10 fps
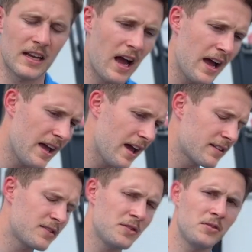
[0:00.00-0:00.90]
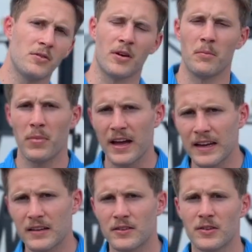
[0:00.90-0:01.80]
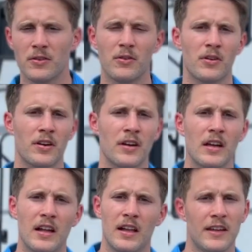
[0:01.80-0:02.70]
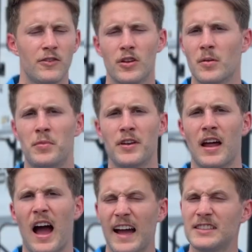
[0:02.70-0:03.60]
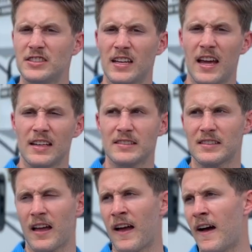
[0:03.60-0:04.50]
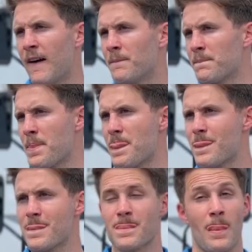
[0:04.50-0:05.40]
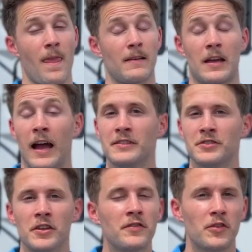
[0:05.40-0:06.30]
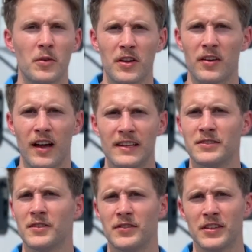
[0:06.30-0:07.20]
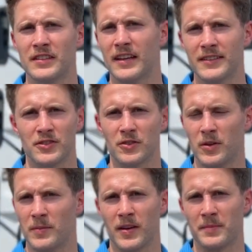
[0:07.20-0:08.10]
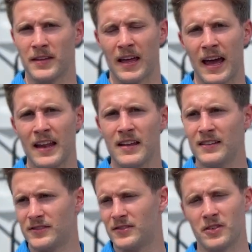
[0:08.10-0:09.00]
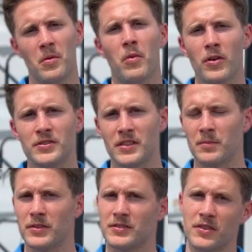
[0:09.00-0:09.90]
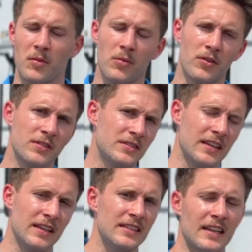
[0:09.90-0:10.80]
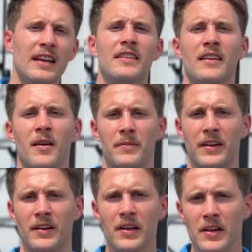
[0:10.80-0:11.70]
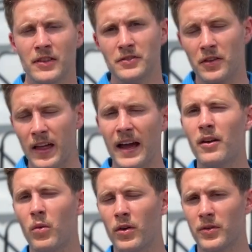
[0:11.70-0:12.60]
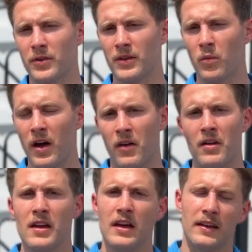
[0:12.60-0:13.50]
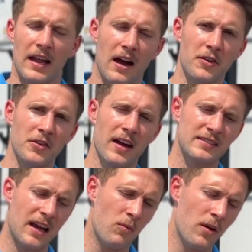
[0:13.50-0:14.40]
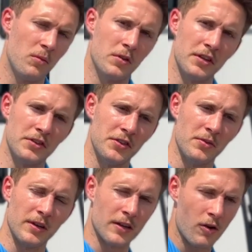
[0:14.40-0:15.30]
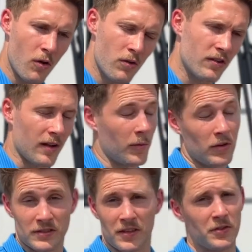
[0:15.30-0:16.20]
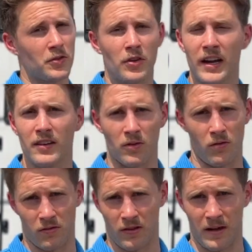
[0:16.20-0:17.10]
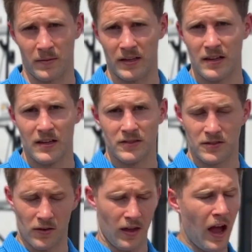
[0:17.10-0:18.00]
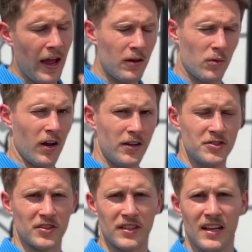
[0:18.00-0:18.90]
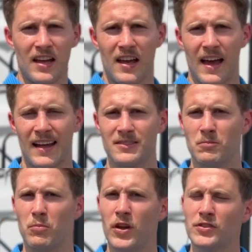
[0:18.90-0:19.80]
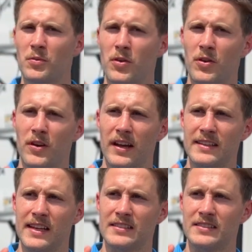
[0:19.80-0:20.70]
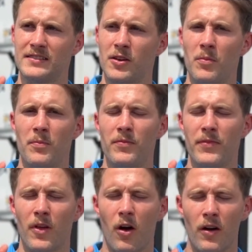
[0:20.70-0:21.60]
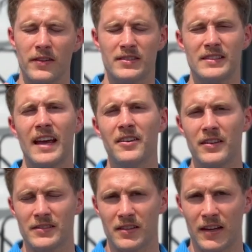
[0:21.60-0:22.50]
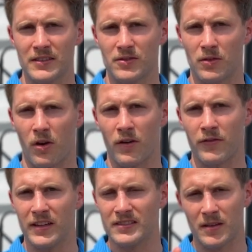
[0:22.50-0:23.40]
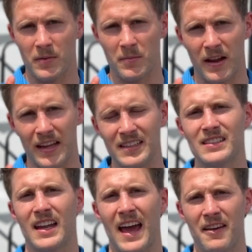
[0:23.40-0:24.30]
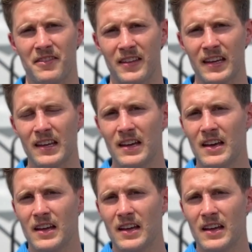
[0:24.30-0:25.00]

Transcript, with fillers: a kayak to or a bike to, or even you can put an ice chest, um, kite surf. If you want to go kite surf, you can attach your equipment up to that. Snowboards, you can put snowboards, skis, anything up there. So that could work really well. Now you ask, how well will it do in a cold climate? Well, it's going to do great in a cold climate. So the Hike 100 has much more, it, it's so, uh, standard insulation on an RV is going to be about an inch and a half thick.